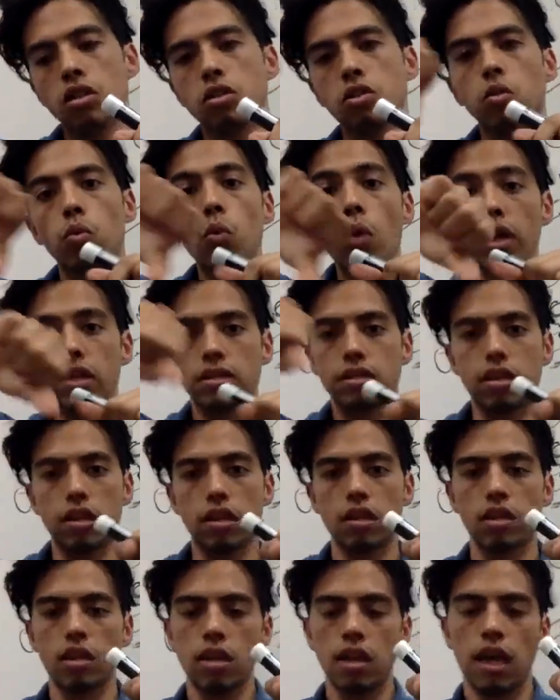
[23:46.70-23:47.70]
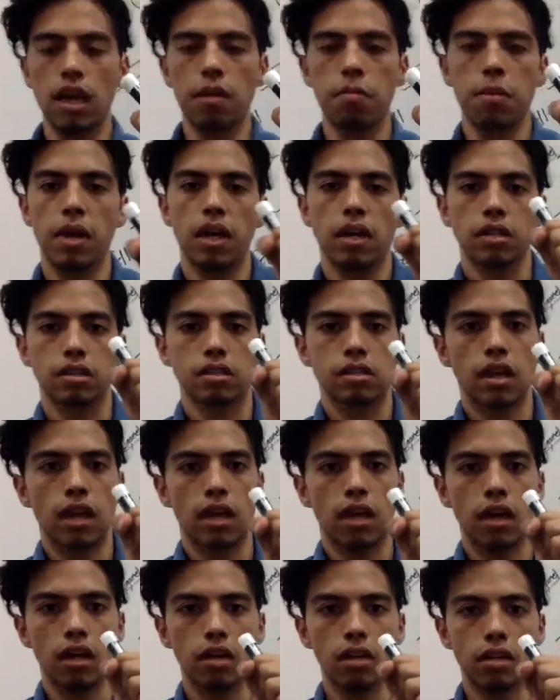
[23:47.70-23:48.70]
twist it and make a
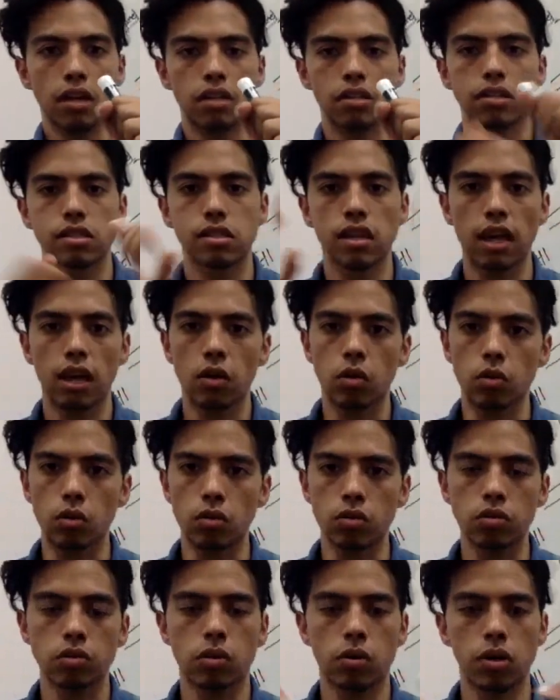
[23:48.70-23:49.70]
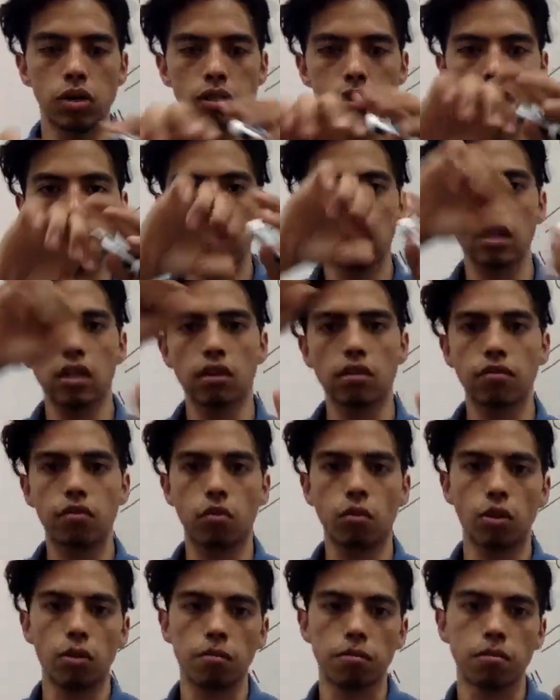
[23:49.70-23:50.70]
cycle or a cyclic
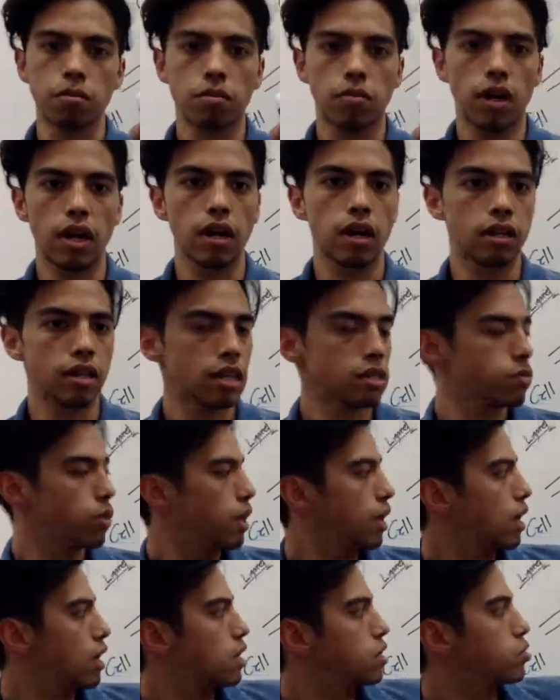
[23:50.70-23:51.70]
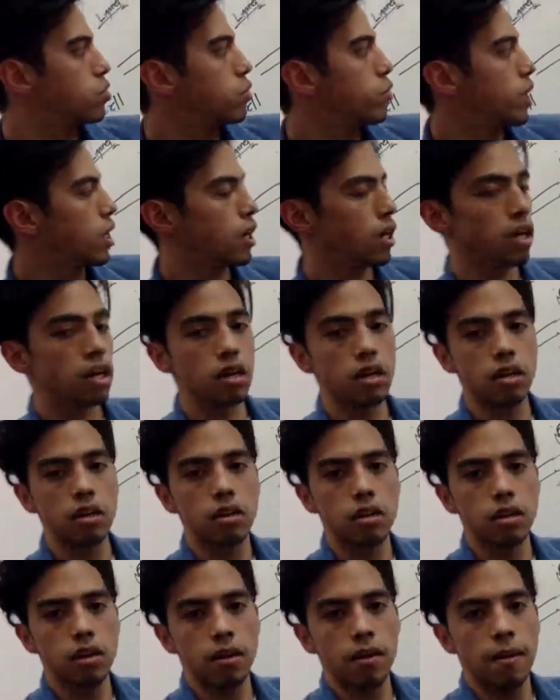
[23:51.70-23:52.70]
form, right? And that's what I kind of drew right here.
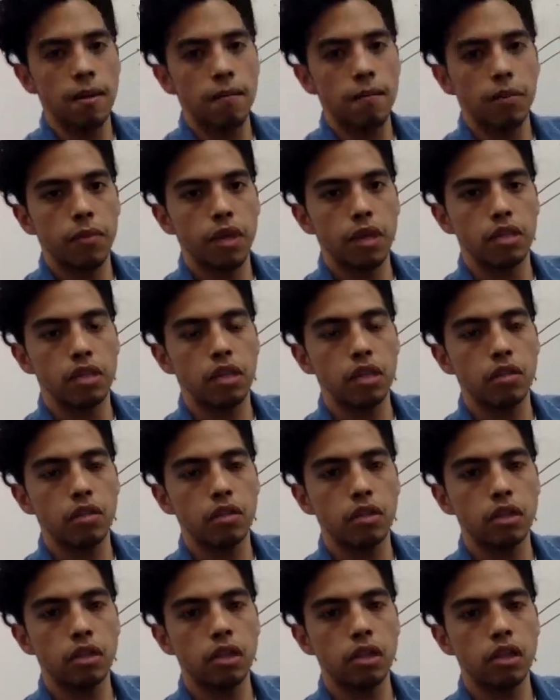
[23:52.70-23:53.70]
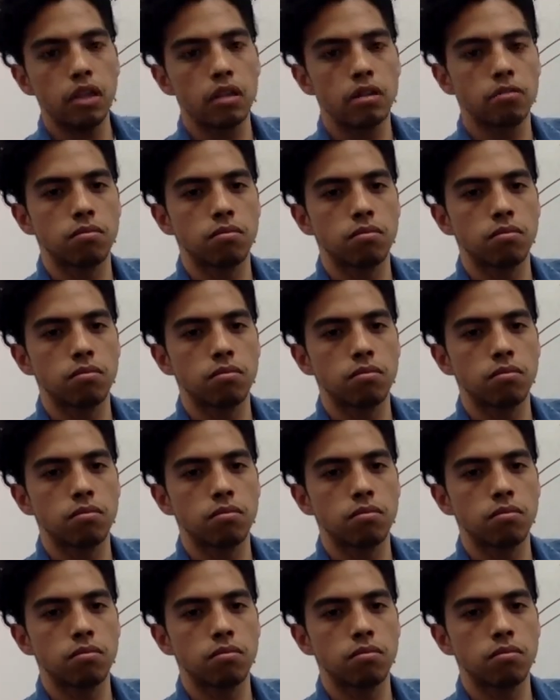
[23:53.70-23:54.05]
Adenosine